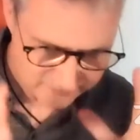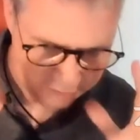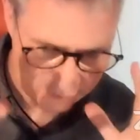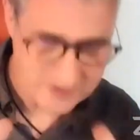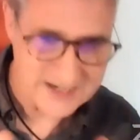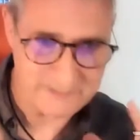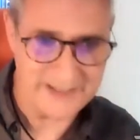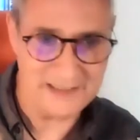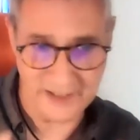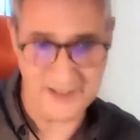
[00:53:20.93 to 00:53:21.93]
3
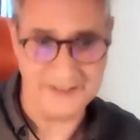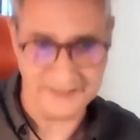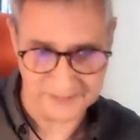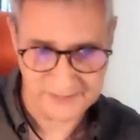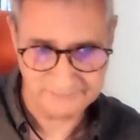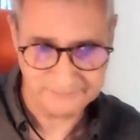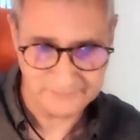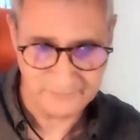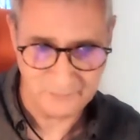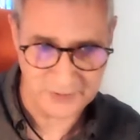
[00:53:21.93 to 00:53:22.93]
big learnings,
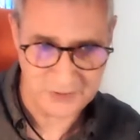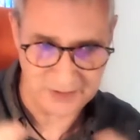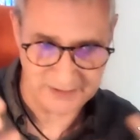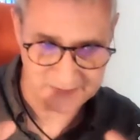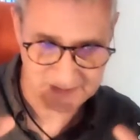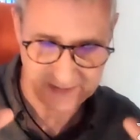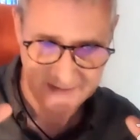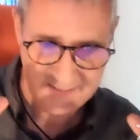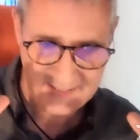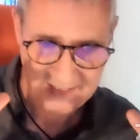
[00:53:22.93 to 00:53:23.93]
which is
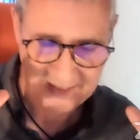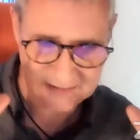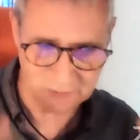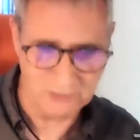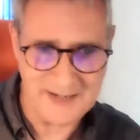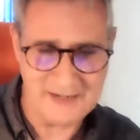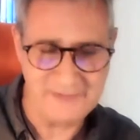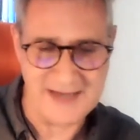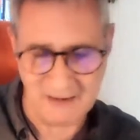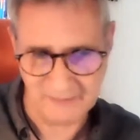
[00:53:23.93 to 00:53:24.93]
it's all about
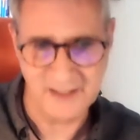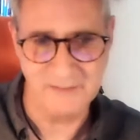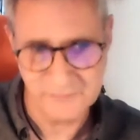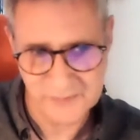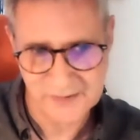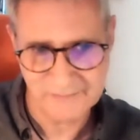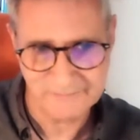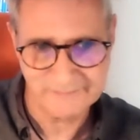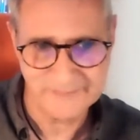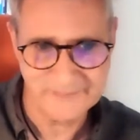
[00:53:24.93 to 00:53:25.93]
the outcomes.
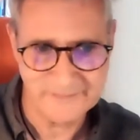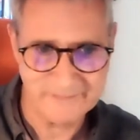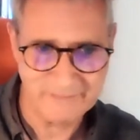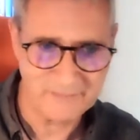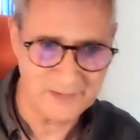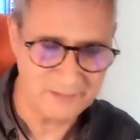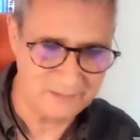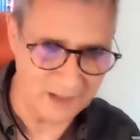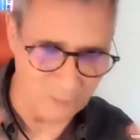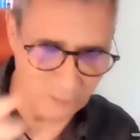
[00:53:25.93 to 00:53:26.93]

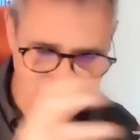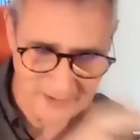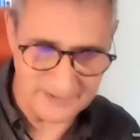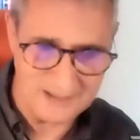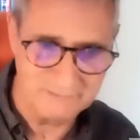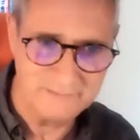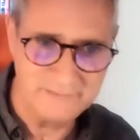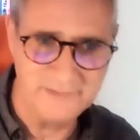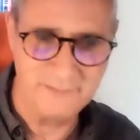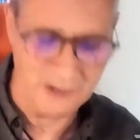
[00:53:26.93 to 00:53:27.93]
Don't worry about
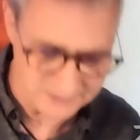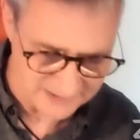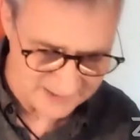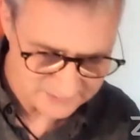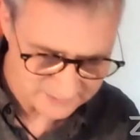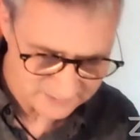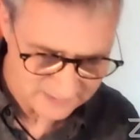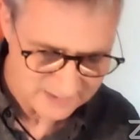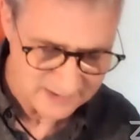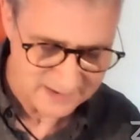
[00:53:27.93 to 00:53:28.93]
the process.
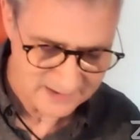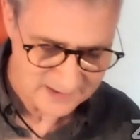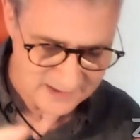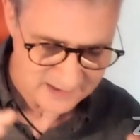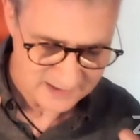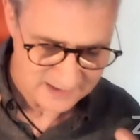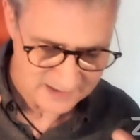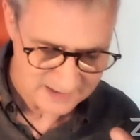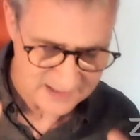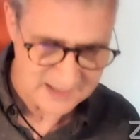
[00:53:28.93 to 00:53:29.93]

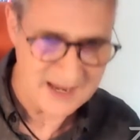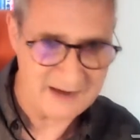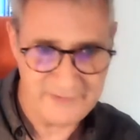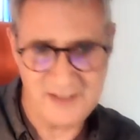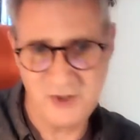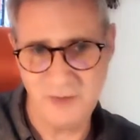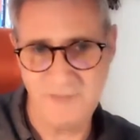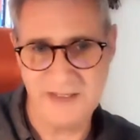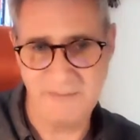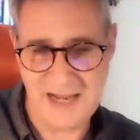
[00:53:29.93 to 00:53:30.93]
Everything should
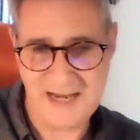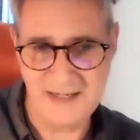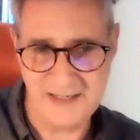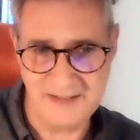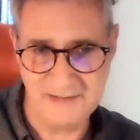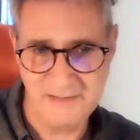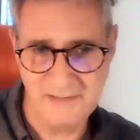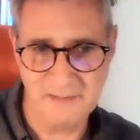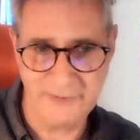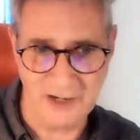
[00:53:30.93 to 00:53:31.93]
be a blended
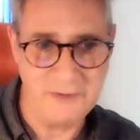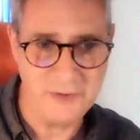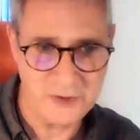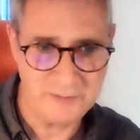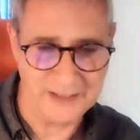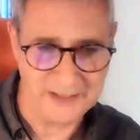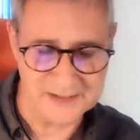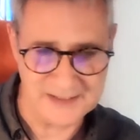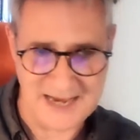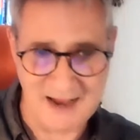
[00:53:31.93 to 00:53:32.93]
approach
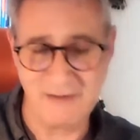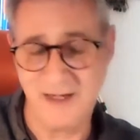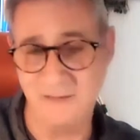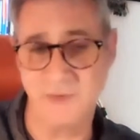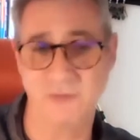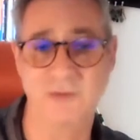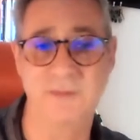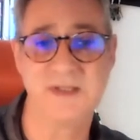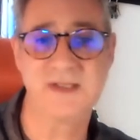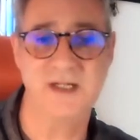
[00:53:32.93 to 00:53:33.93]
because the outcomes are
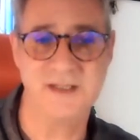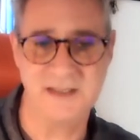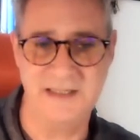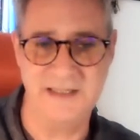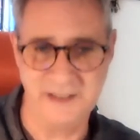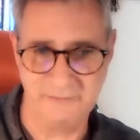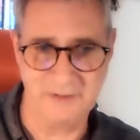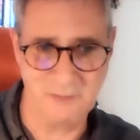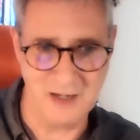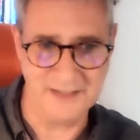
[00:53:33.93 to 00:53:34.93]
almost certainly going to
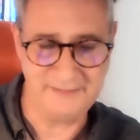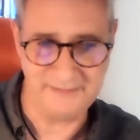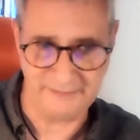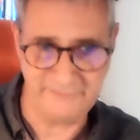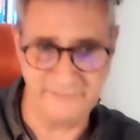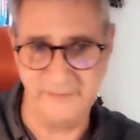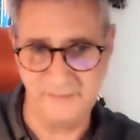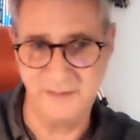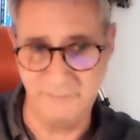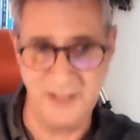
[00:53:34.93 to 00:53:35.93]
require different
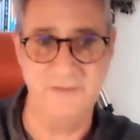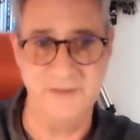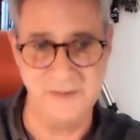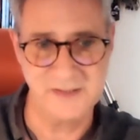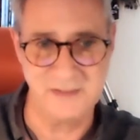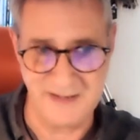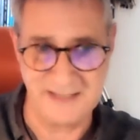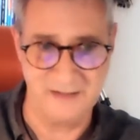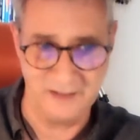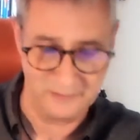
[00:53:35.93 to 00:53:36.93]
components to
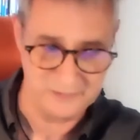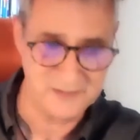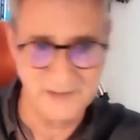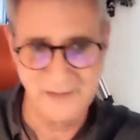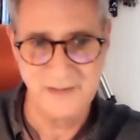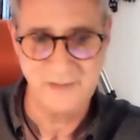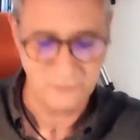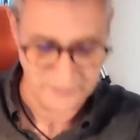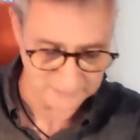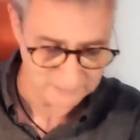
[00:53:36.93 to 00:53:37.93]
make those
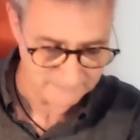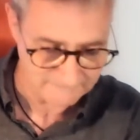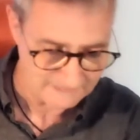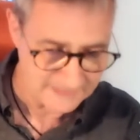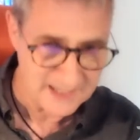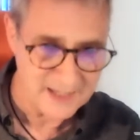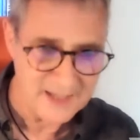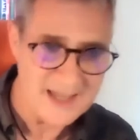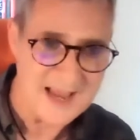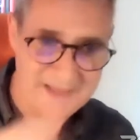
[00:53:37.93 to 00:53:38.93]
real.
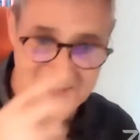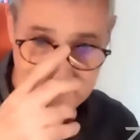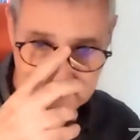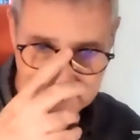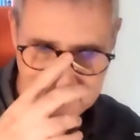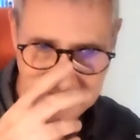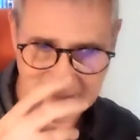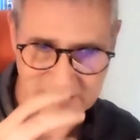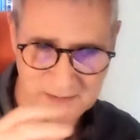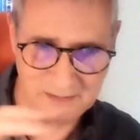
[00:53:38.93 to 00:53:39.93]
And then I think
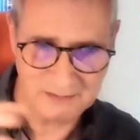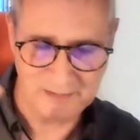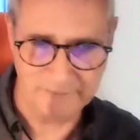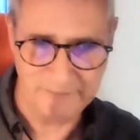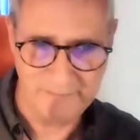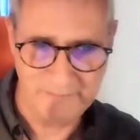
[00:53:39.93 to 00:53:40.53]
I took the